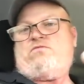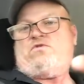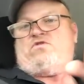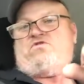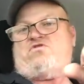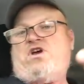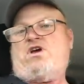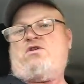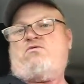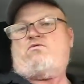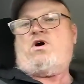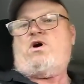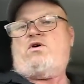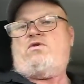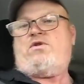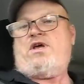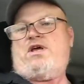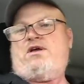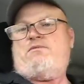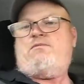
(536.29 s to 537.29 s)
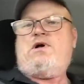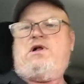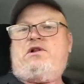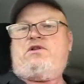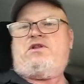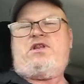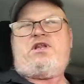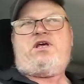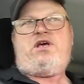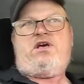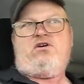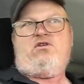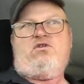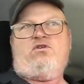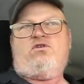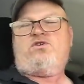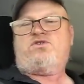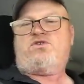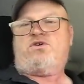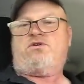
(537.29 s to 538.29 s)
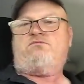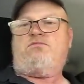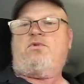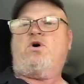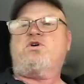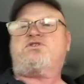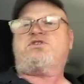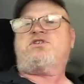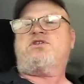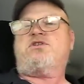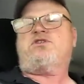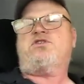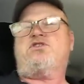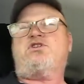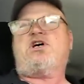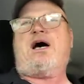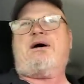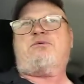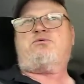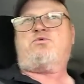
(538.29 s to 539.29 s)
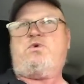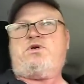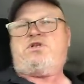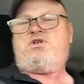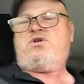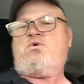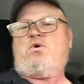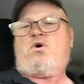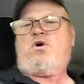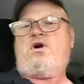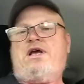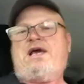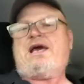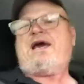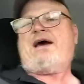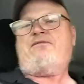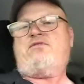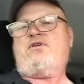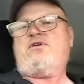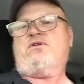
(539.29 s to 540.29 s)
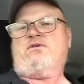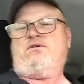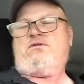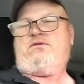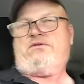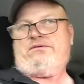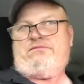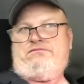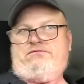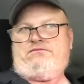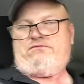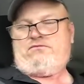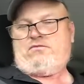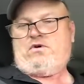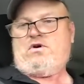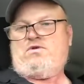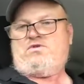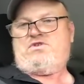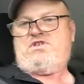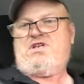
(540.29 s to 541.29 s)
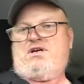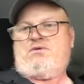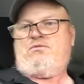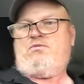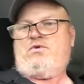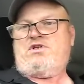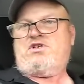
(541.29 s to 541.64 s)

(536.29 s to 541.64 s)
skid road that you build in the hills, or most of the jobs we do already have hill roads in them.